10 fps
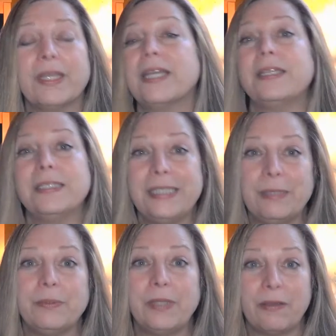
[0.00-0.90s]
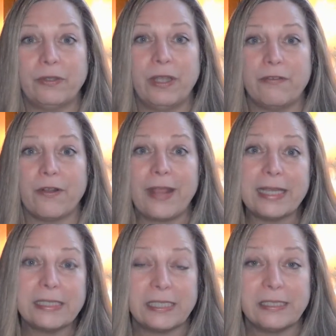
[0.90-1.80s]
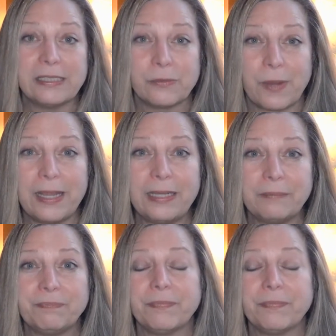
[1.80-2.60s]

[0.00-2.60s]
at the deep level of our essence, right?